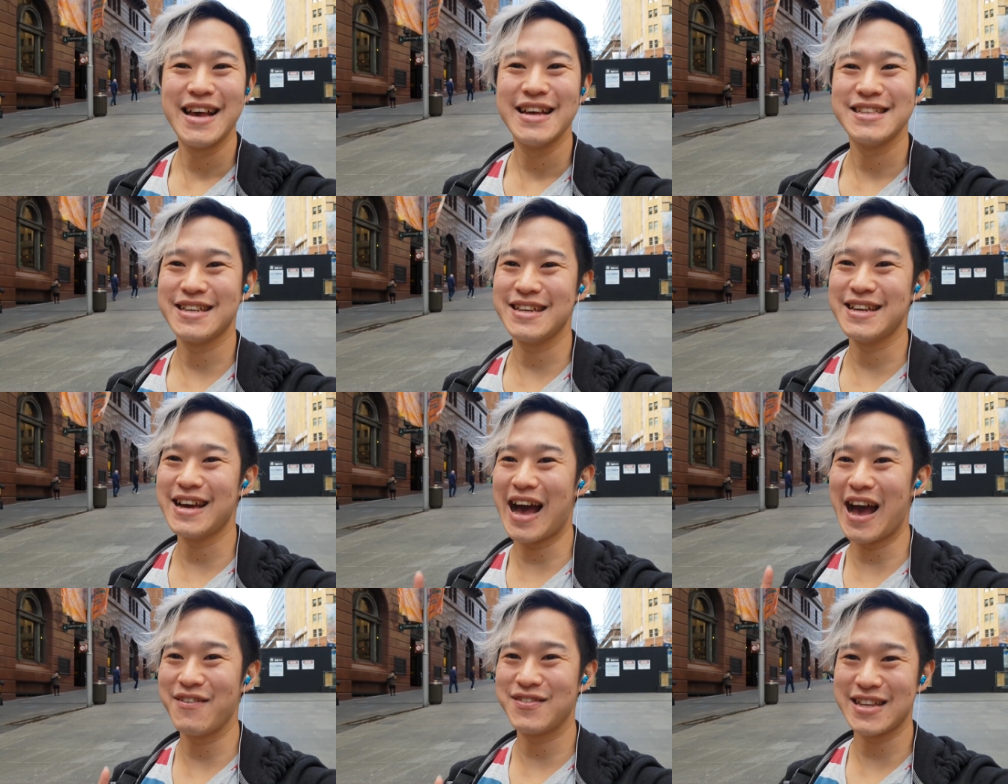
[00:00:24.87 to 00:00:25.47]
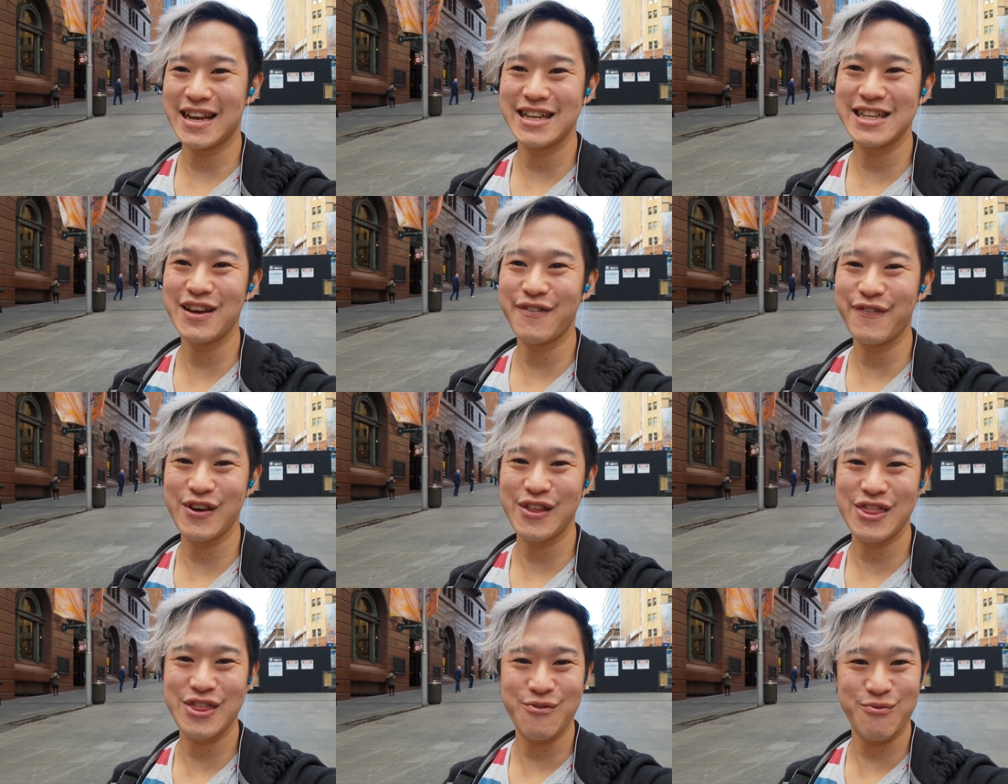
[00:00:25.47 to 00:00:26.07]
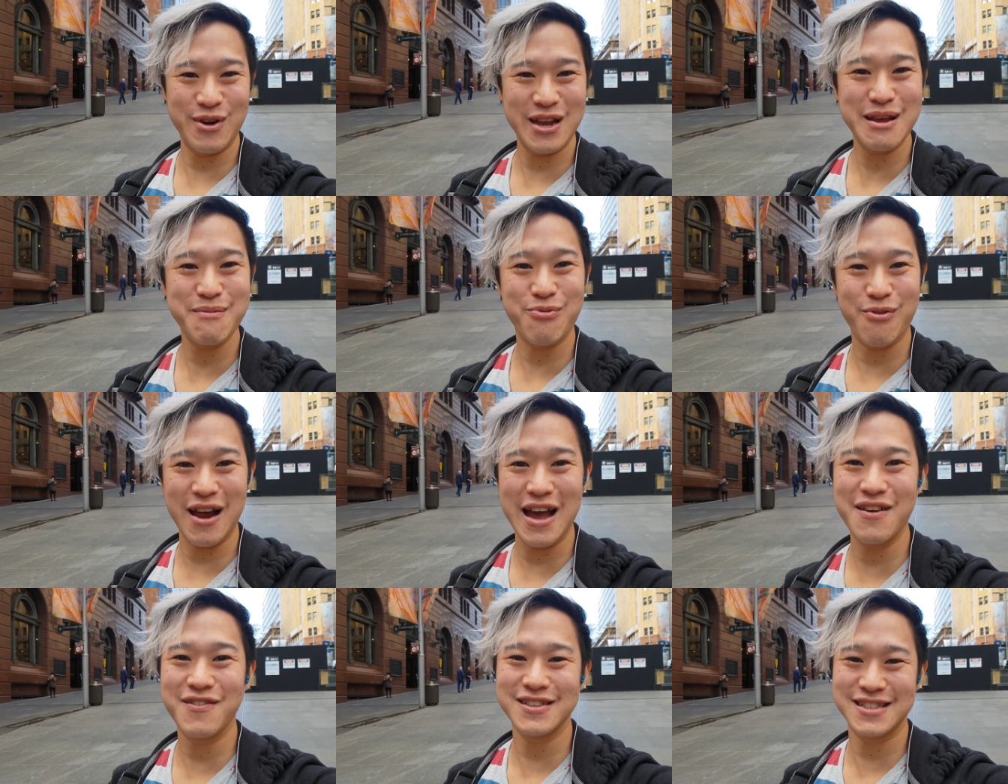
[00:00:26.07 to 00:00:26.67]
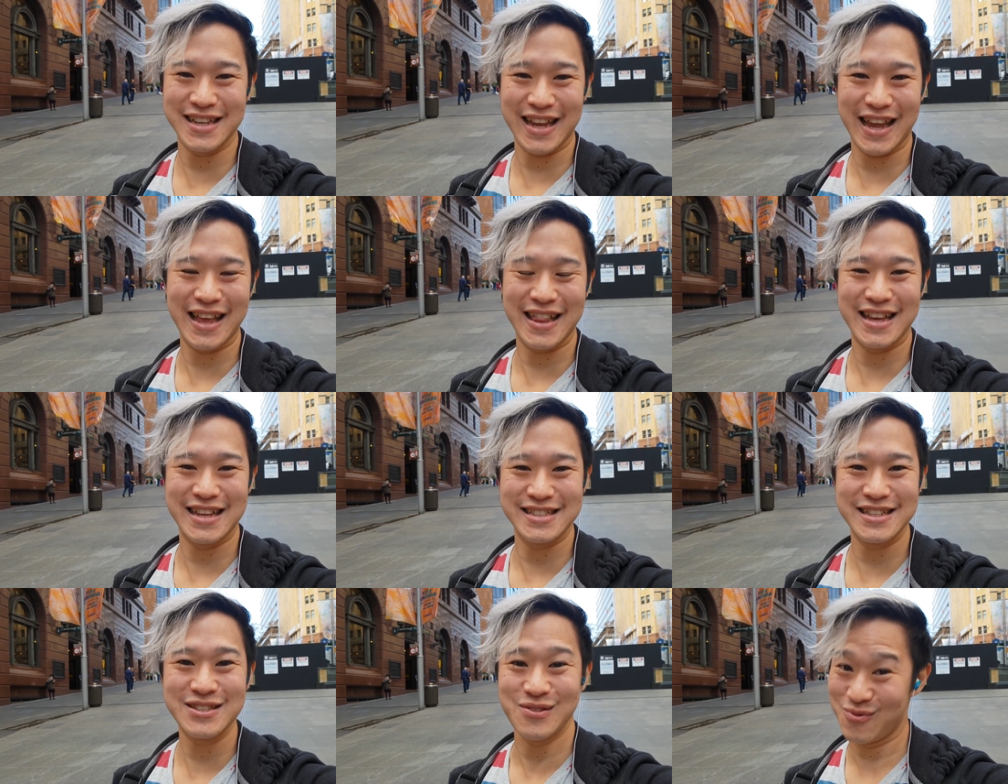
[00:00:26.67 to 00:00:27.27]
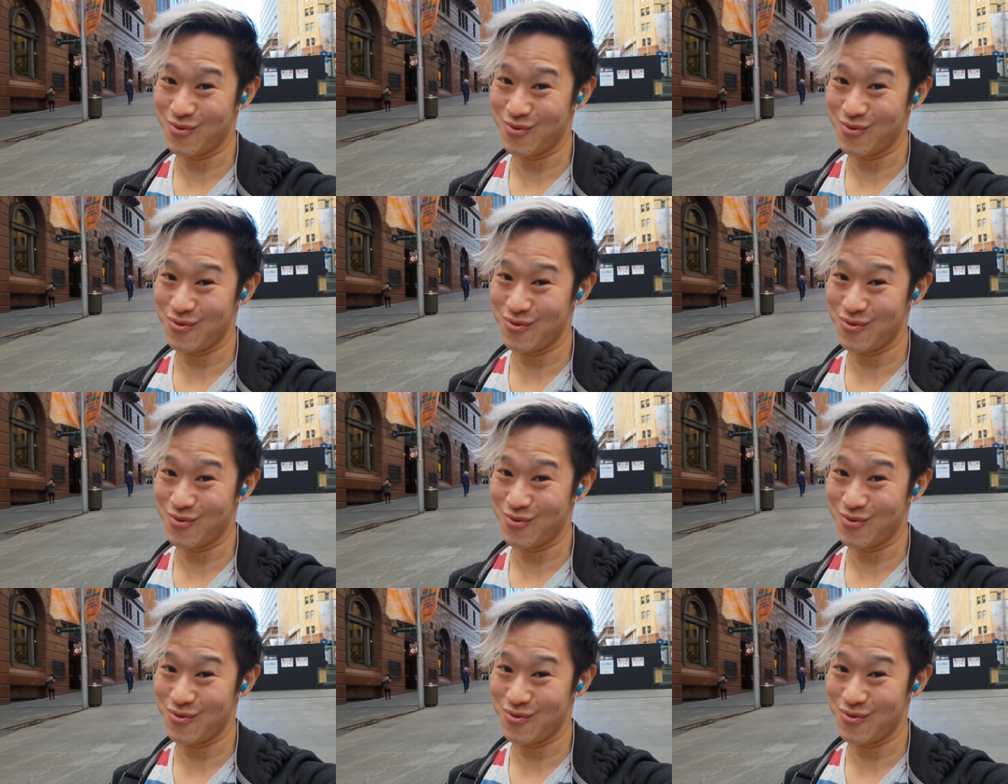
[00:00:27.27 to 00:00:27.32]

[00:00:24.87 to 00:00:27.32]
So I've signed up for three private singing lessons,